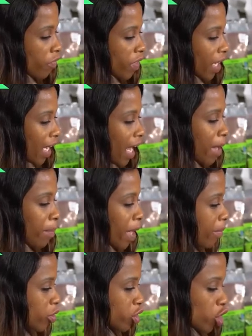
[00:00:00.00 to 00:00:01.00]
of the clay
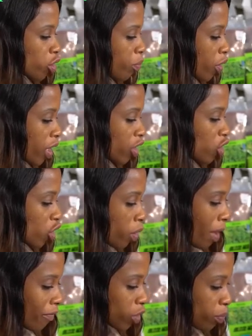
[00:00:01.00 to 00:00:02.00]
pebbles do you put in? Do you
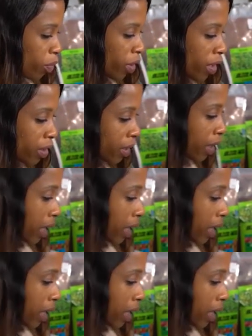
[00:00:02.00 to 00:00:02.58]
have to put in